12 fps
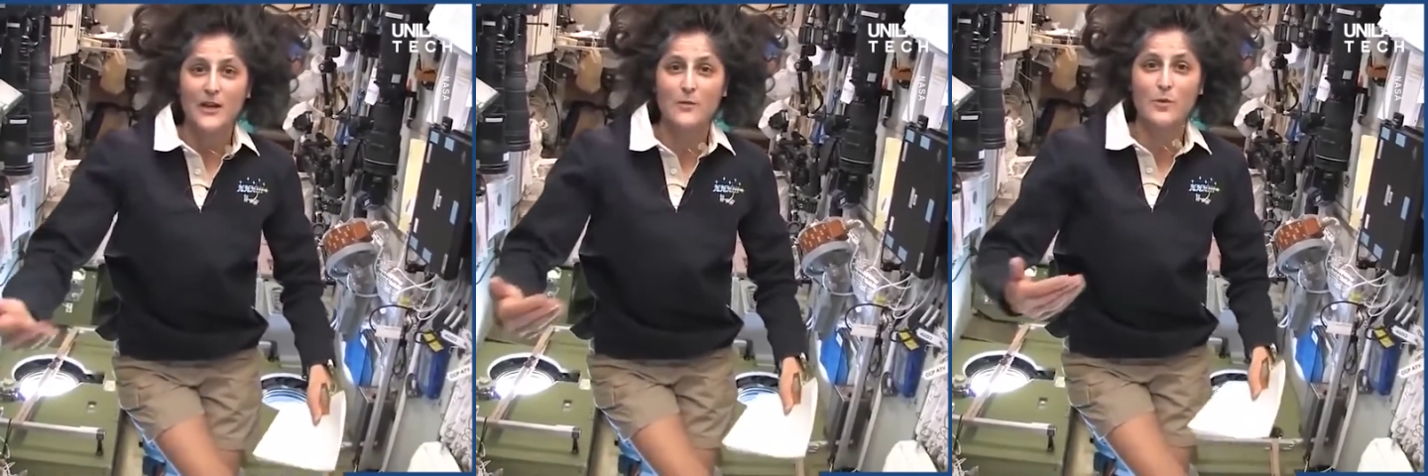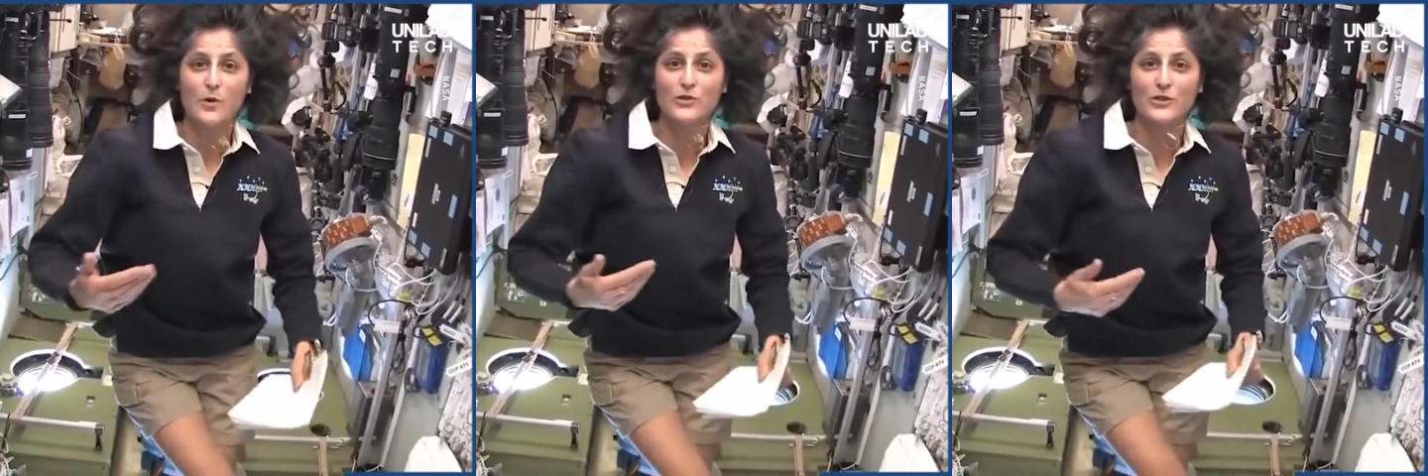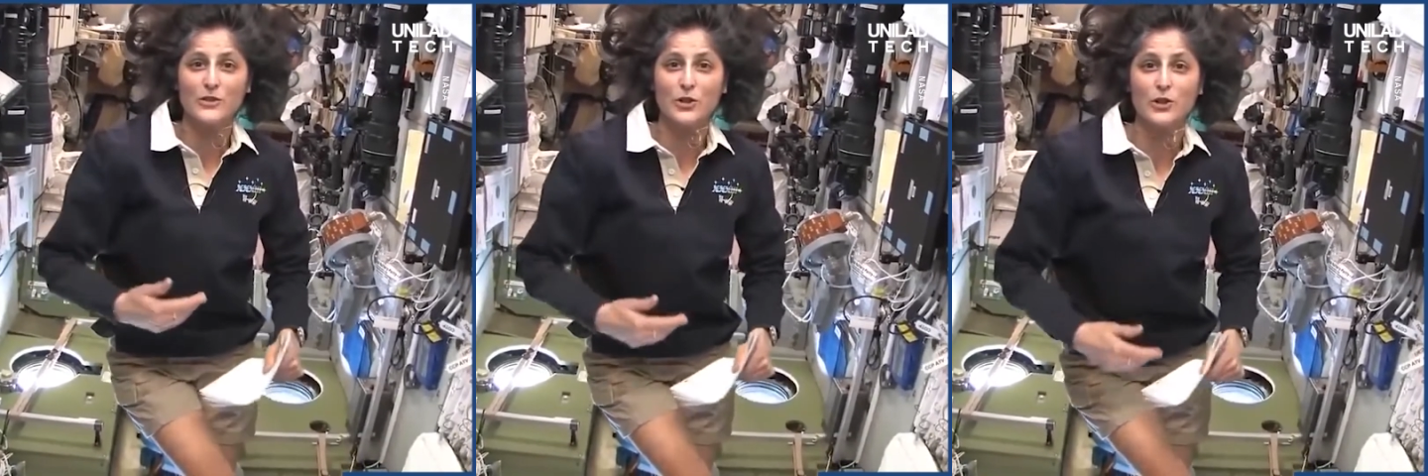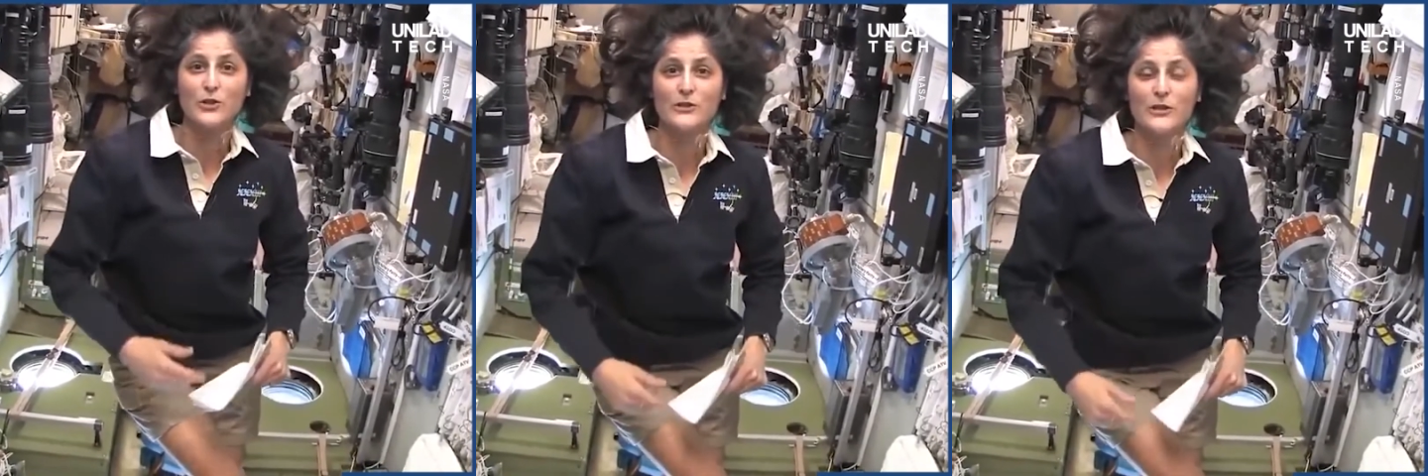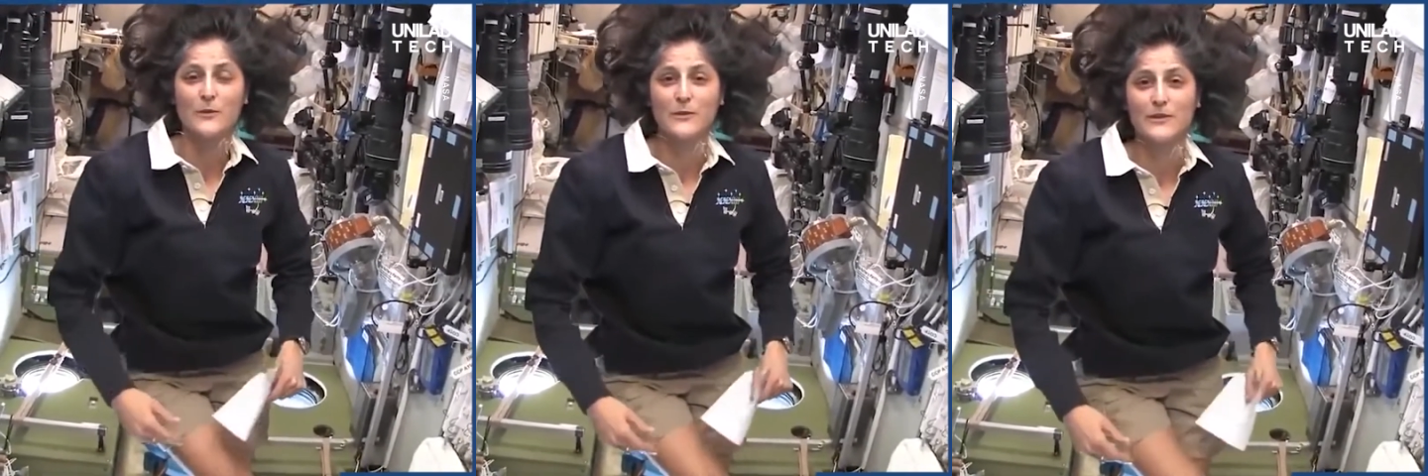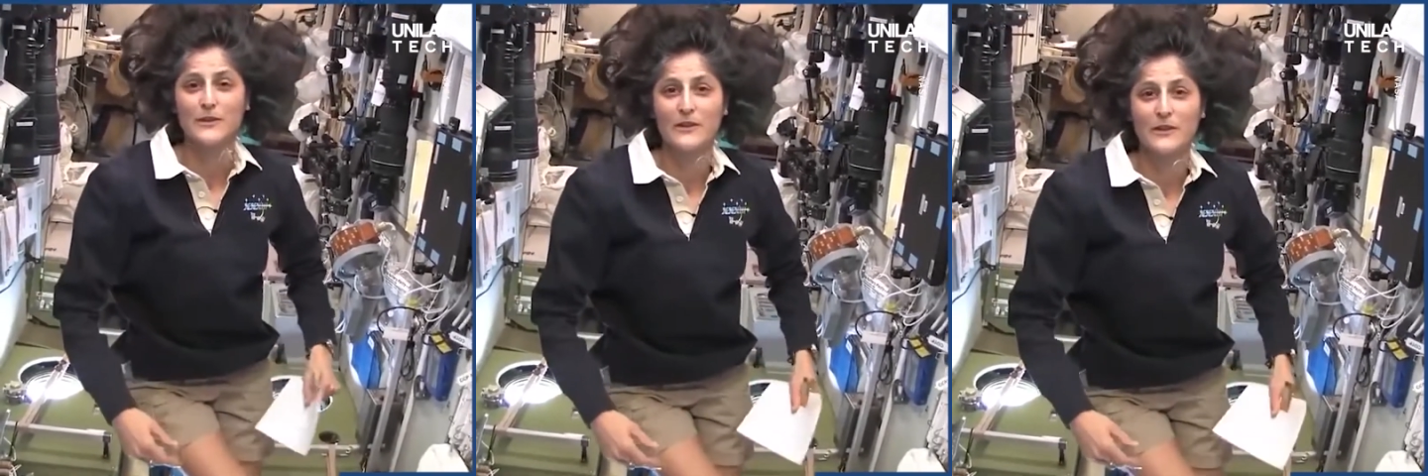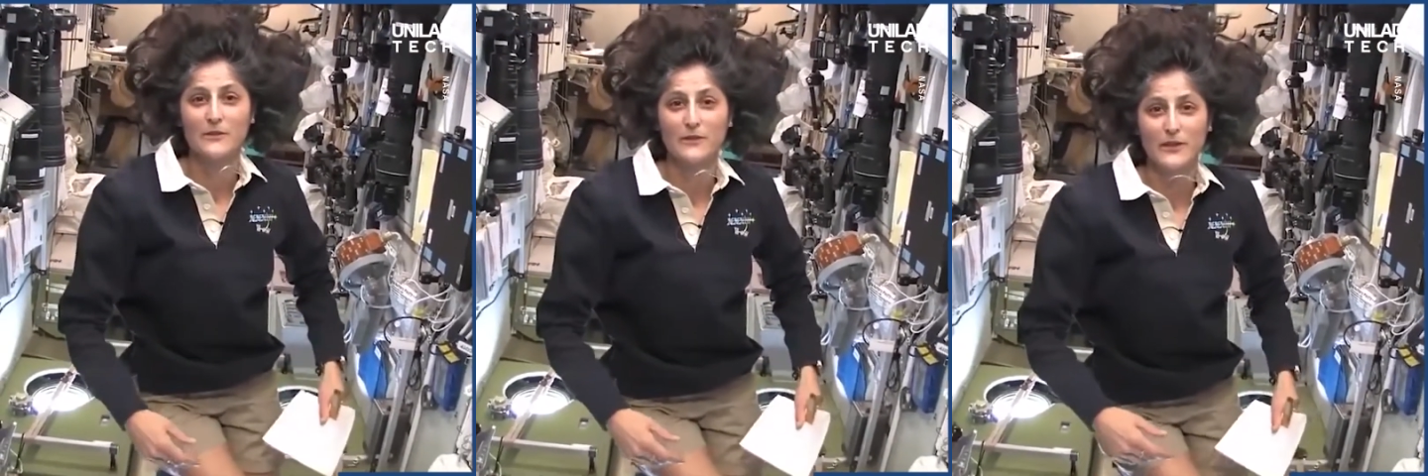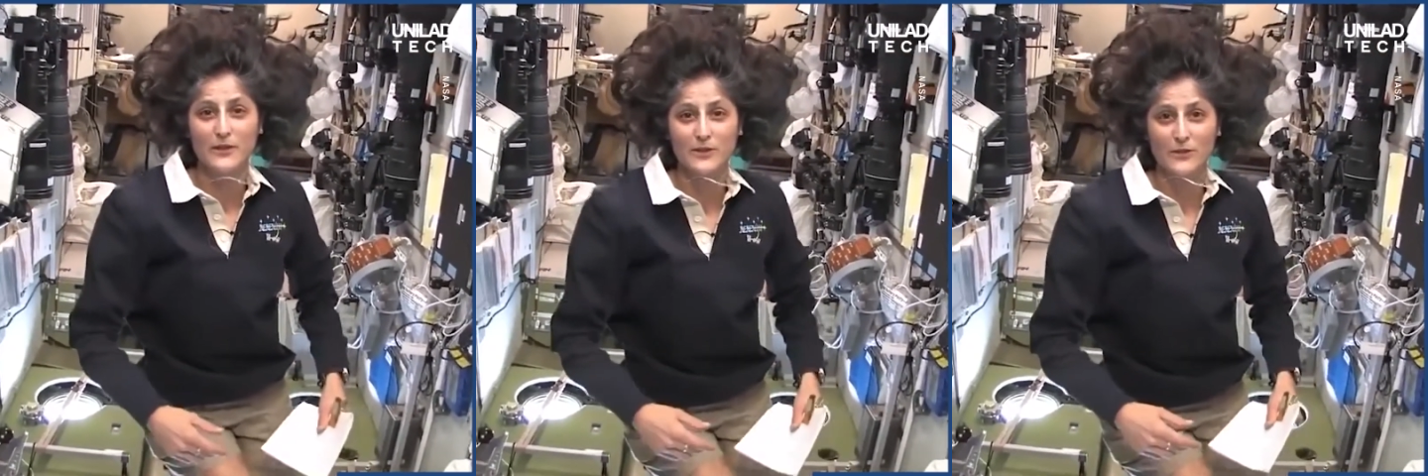ammonia could come into the
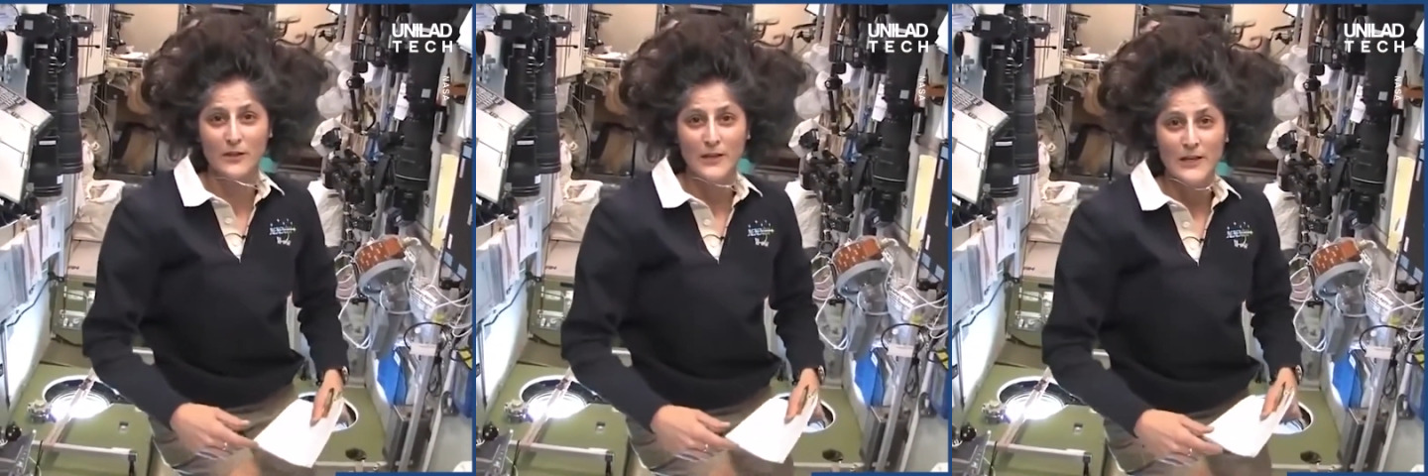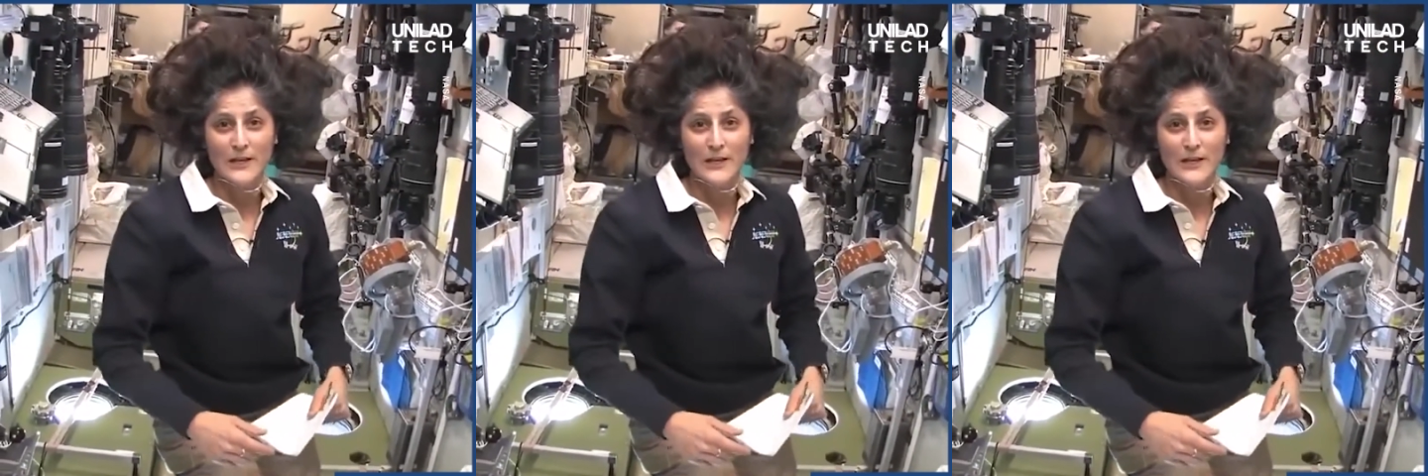vehicle,